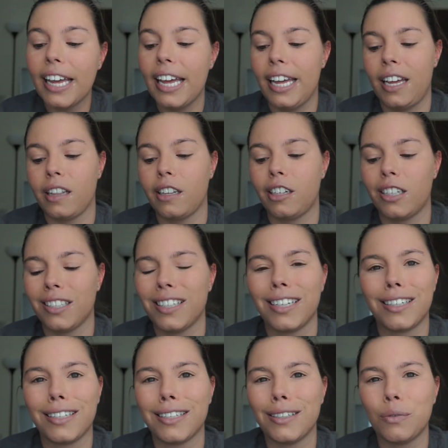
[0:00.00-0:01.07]
and they're just
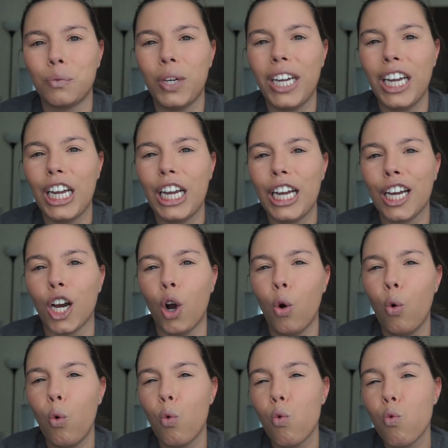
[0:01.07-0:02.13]
like, can we
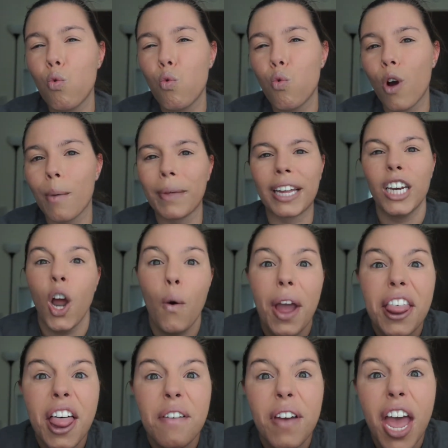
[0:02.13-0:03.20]
go? I'm like, no, I
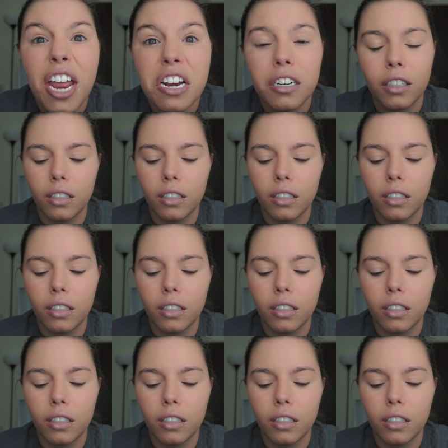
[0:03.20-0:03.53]
love it.